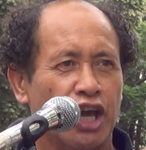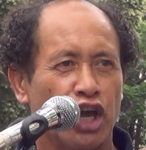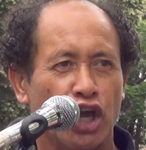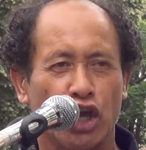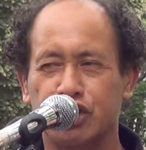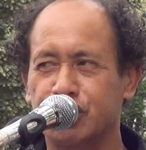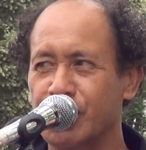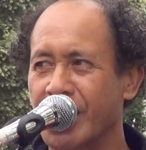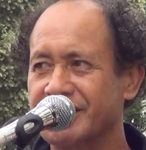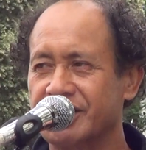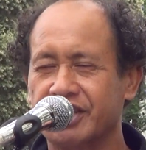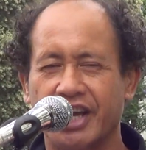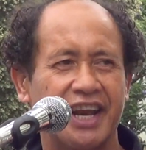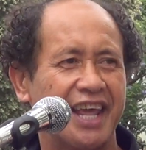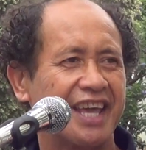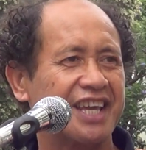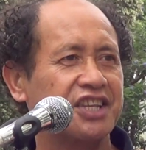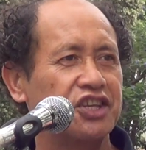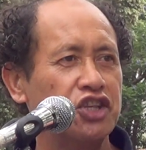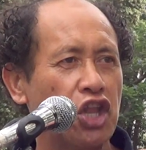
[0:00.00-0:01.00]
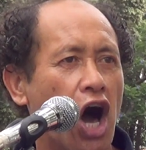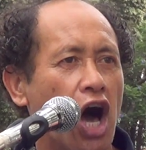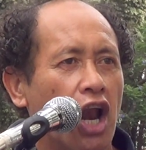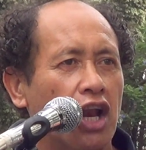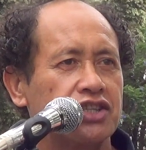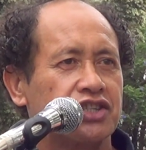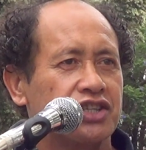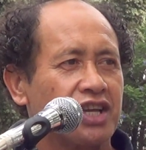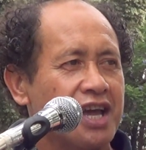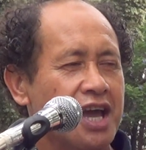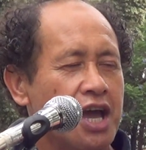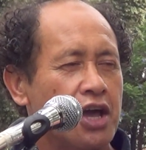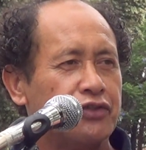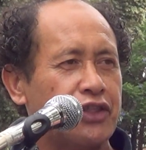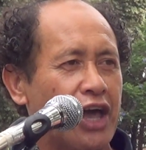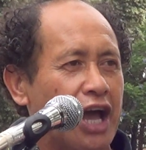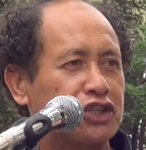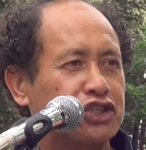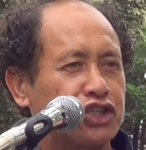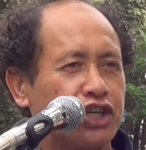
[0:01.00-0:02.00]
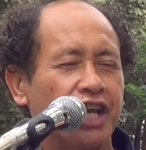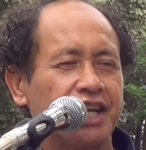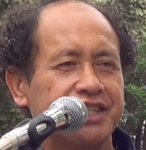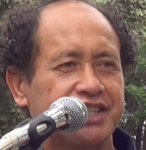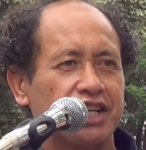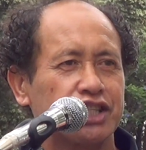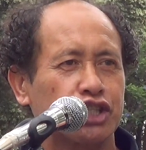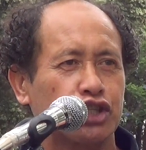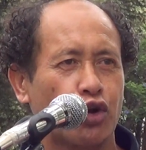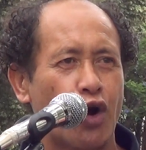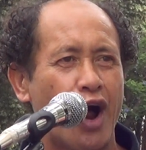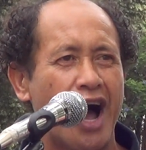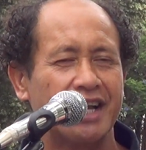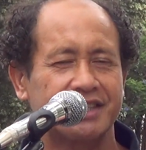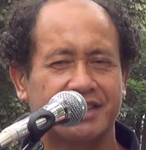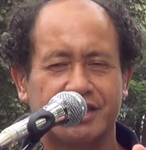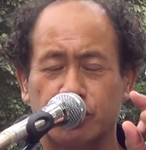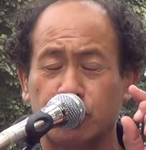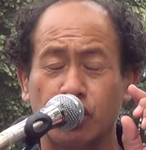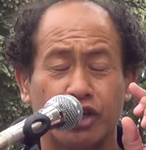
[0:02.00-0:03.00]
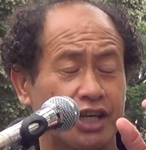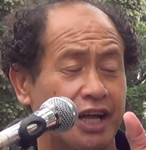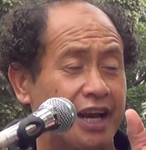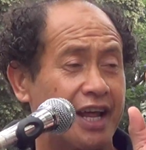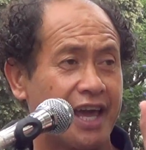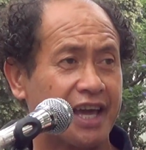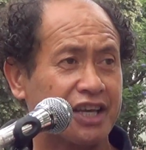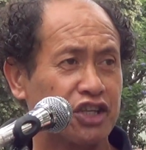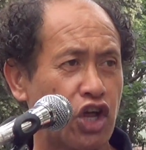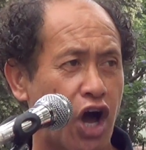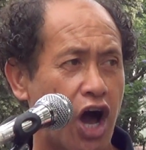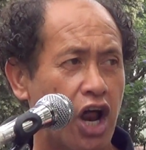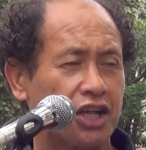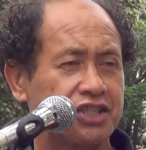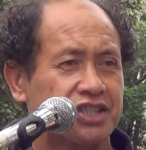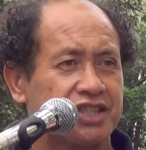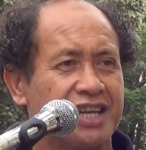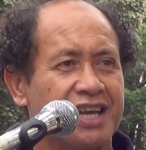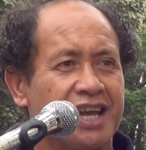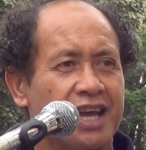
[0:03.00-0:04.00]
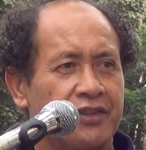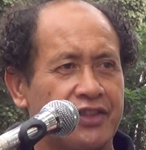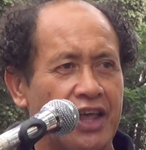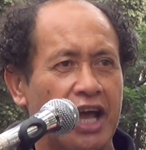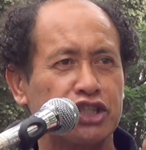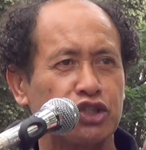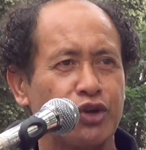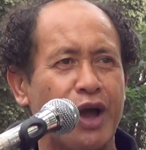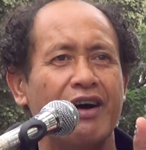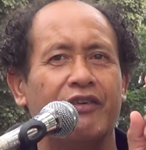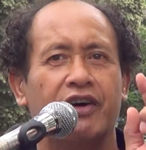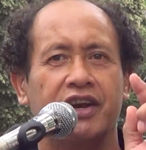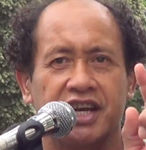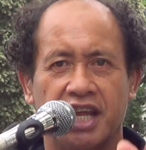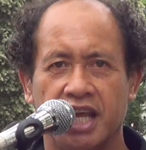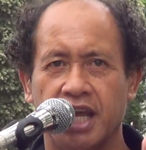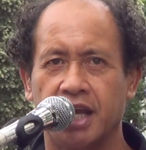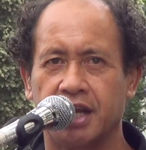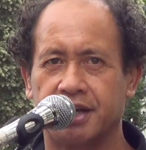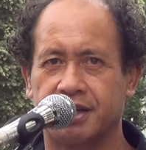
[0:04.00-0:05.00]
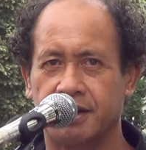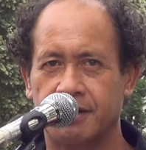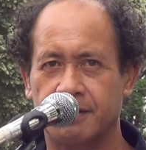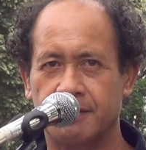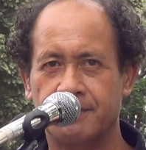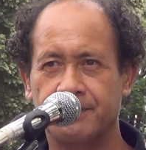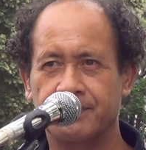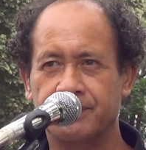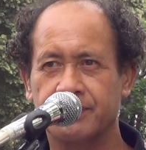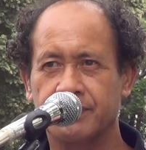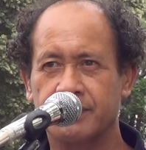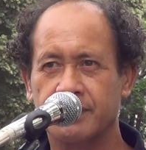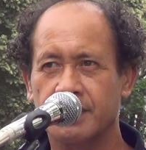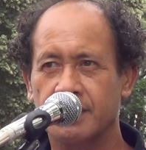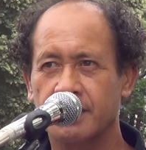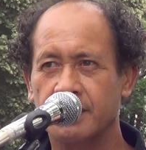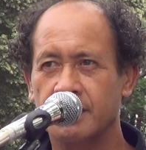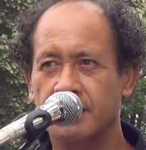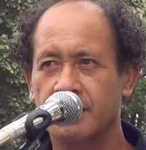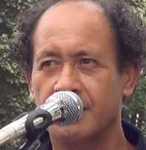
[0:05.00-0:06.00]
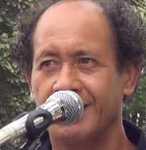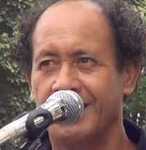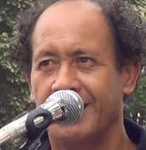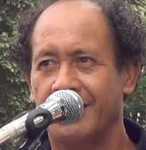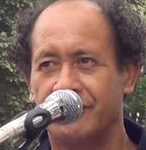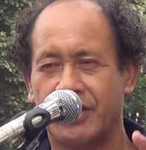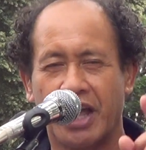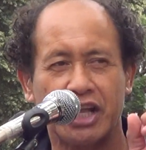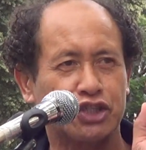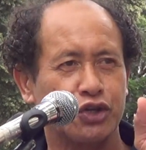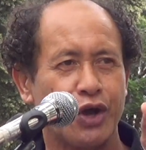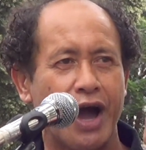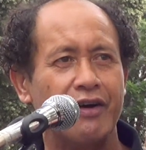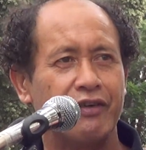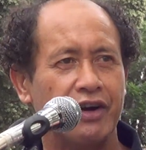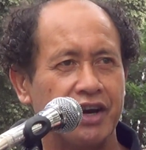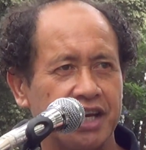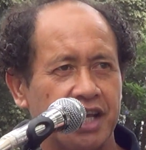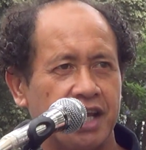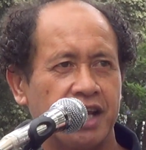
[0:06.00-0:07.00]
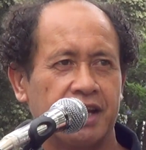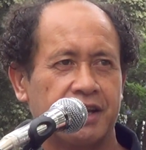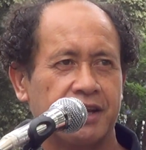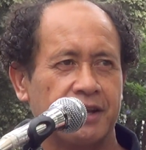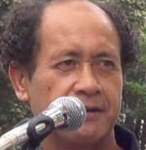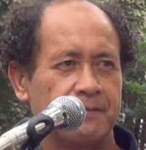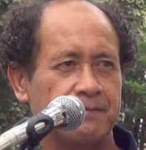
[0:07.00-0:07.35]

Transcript: You just gotta acknowledge that Jesus Christ, you gotta acknowledge that you have a need. That you have a need.